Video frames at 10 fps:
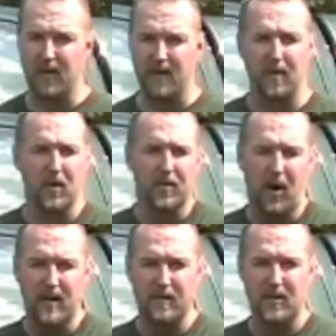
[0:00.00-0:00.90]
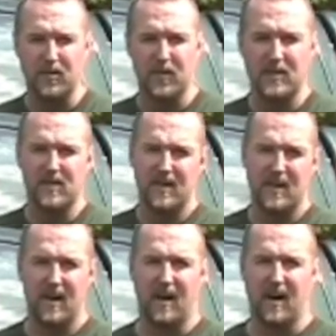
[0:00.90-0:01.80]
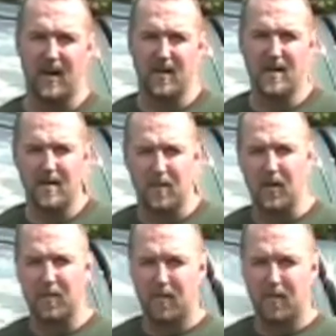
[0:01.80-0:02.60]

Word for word: a number of body measurements, but